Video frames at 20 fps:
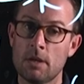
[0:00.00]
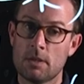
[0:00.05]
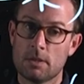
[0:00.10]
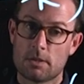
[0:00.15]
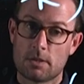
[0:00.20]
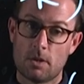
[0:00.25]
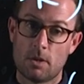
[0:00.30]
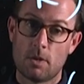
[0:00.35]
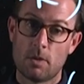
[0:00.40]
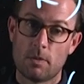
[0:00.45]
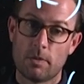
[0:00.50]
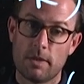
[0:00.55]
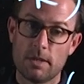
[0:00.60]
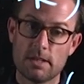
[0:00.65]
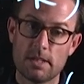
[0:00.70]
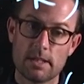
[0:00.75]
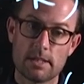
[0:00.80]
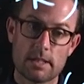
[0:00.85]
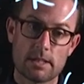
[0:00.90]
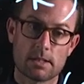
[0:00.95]
So
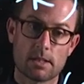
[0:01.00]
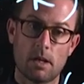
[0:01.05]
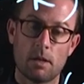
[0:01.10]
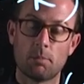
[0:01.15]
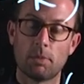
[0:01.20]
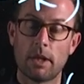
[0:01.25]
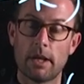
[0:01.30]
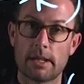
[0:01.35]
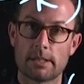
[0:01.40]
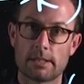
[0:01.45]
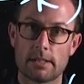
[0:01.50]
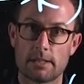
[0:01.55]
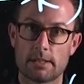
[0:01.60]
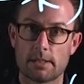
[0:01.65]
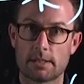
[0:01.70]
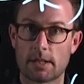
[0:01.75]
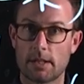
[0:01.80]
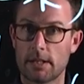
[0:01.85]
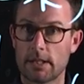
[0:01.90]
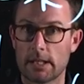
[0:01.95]
this is as complex as
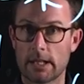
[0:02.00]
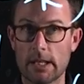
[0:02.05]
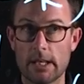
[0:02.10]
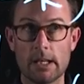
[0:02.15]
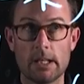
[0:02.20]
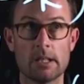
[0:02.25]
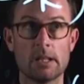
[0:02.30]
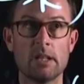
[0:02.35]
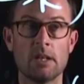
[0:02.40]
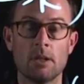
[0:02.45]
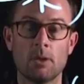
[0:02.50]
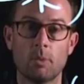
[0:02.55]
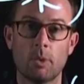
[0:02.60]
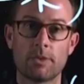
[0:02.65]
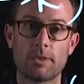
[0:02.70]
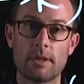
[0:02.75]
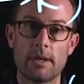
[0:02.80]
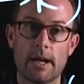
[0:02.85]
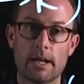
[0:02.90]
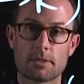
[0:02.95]
it's going to get
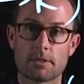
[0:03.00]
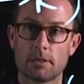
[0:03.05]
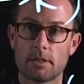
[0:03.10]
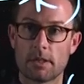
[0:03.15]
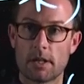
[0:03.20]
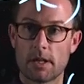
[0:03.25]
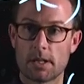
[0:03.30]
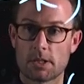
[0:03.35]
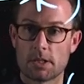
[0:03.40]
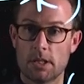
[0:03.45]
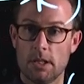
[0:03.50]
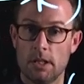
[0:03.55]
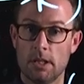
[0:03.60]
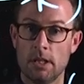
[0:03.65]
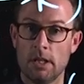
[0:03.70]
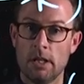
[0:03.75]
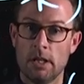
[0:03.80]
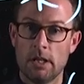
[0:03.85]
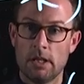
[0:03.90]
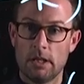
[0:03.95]
with the natural
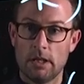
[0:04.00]
deduction.